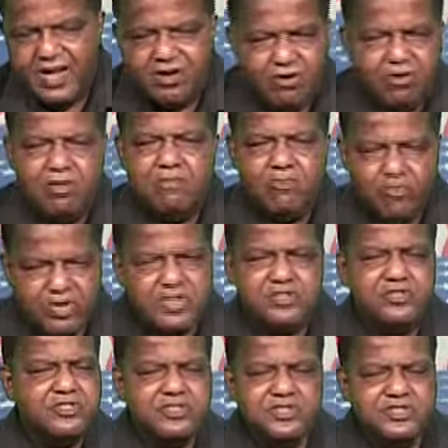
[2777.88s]
call him
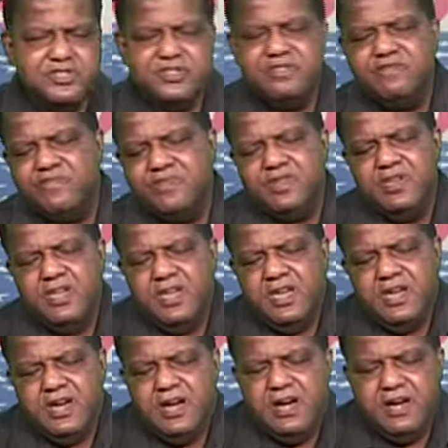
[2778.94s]
Wizard-in-Chief,
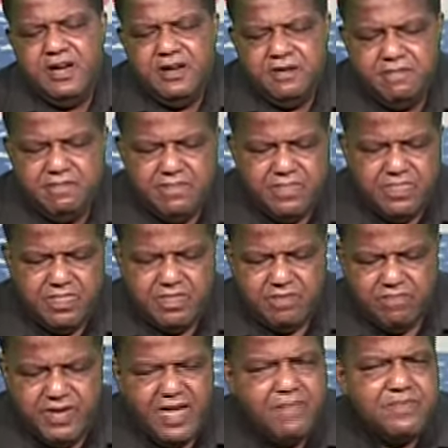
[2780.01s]

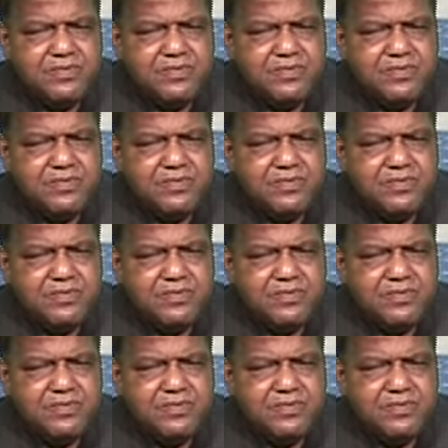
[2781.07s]
Pat